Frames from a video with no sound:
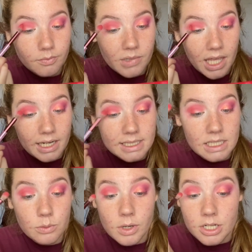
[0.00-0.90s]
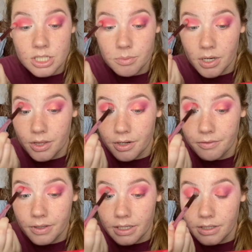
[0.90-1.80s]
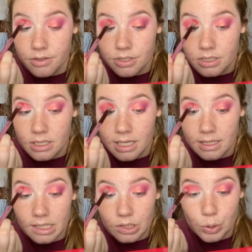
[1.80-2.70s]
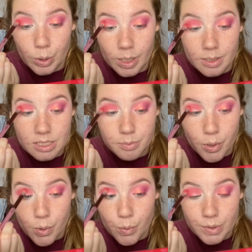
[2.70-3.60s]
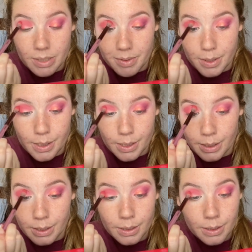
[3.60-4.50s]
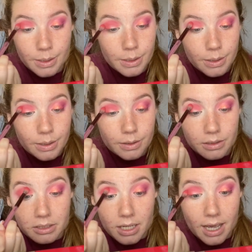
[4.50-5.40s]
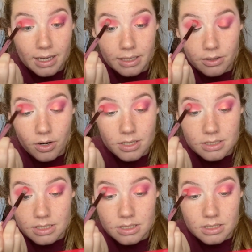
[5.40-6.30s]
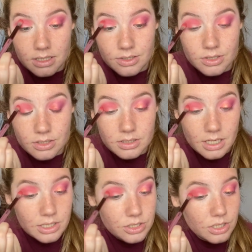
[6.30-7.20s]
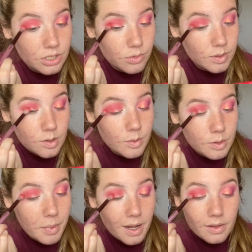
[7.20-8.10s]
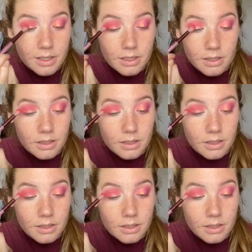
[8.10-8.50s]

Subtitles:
And I did watch some other videos to get like look inspo type of thing. Like I honestly, I just didn't know what to do with the palette.